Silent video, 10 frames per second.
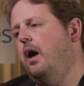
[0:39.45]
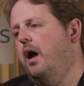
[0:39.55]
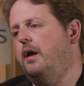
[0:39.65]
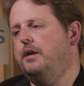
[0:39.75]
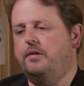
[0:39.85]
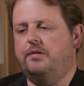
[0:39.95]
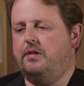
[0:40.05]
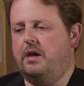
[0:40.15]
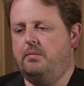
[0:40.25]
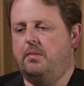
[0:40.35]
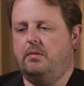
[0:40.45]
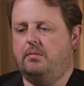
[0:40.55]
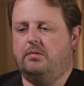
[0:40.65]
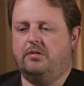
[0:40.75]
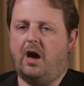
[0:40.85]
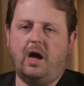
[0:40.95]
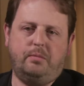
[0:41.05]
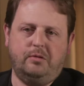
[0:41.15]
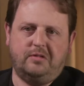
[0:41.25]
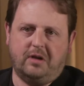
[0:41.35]
Uh, it didn't seem
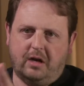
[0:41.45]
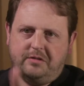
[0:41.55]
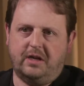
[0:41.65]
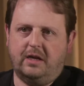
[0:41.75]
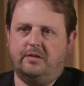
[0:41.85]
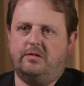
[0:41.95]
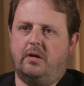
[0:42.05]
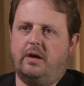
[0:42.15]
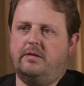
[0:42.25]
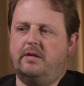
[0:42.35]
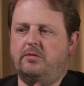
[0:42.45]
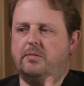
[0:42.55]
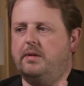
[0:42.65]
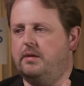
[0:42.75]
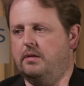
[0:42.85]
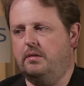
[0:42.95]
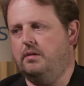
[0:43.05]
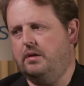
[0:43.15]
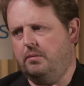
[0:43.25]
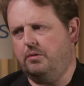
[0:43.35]
Skype was starting, and so it seemed to me that,
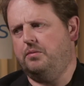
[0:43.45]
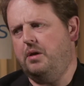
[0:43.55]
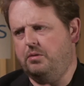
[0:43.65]
that it wasn't.